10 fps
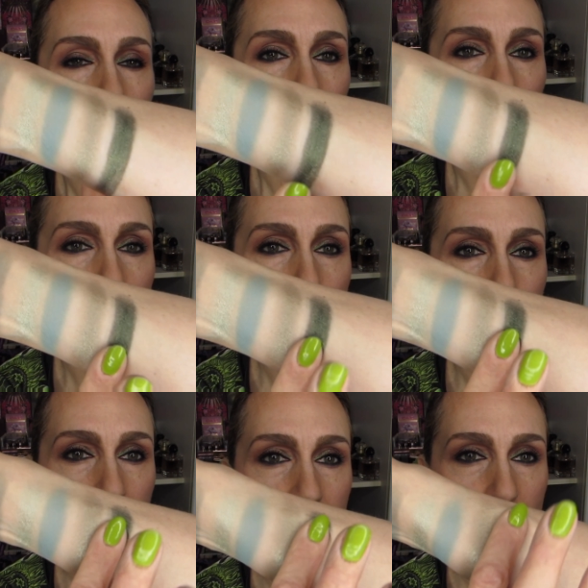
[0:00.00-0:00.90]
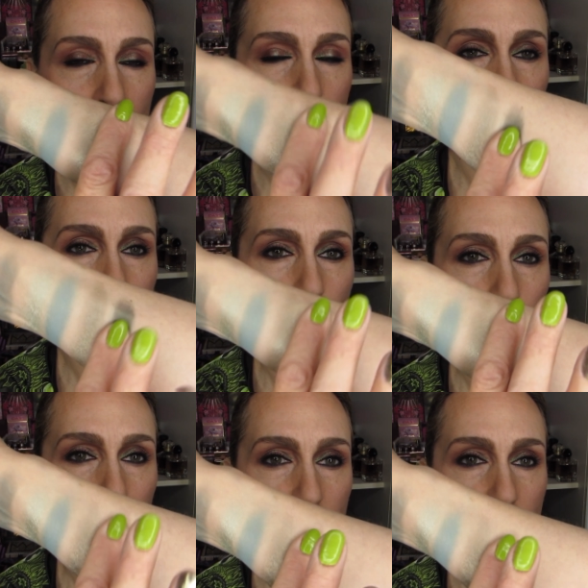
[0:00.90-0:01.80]
100 is so
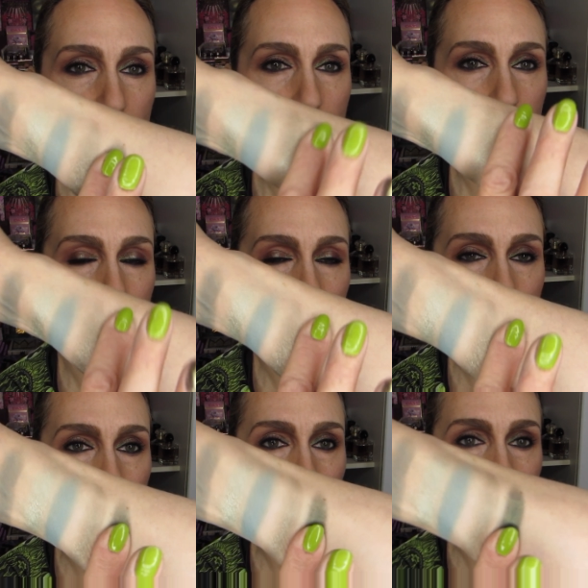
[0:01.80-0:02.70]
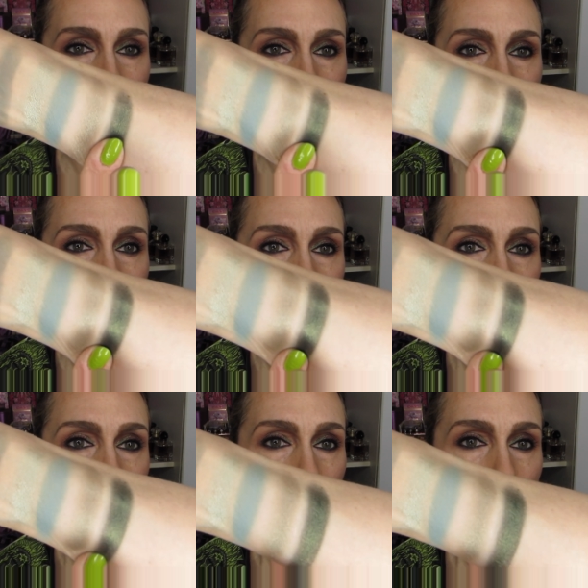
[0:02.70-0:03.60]
rich. It's a very rich
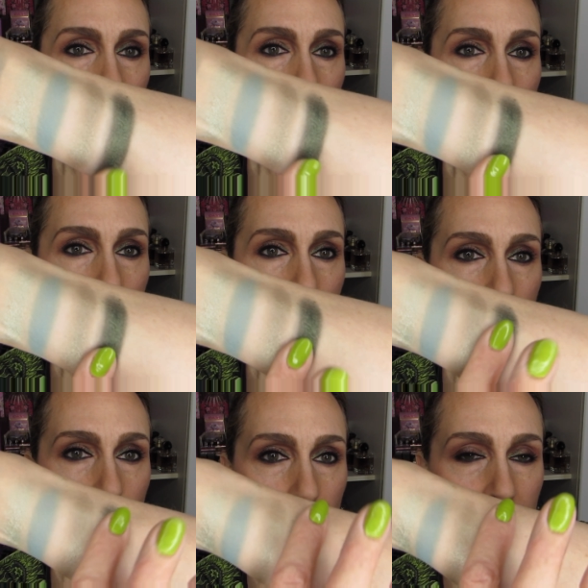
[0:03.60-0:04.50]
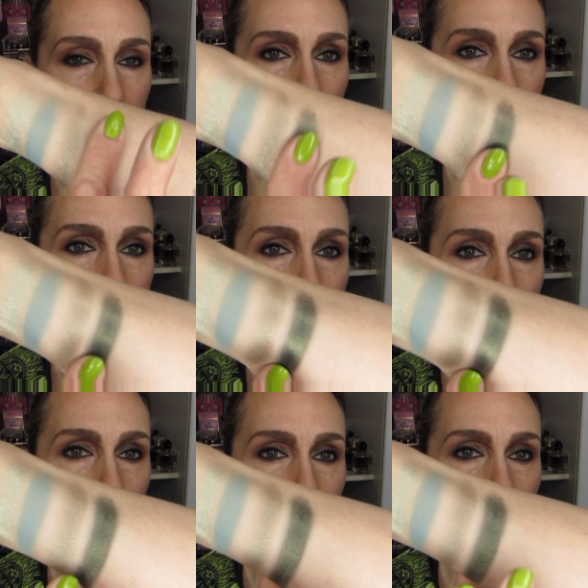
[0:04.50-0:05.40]
green, deep
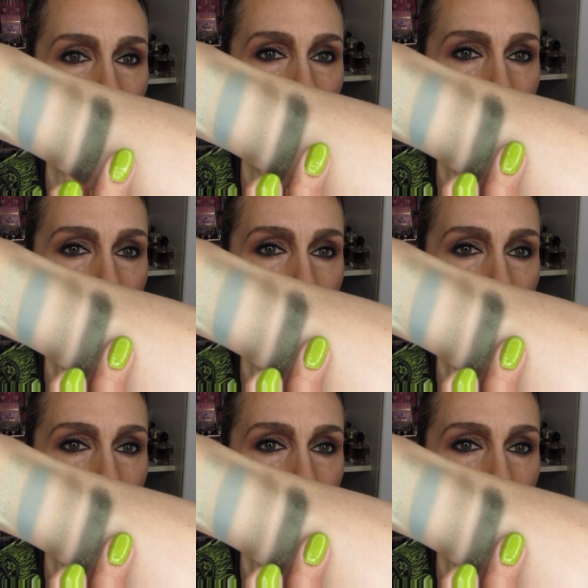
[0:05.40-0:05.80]
green.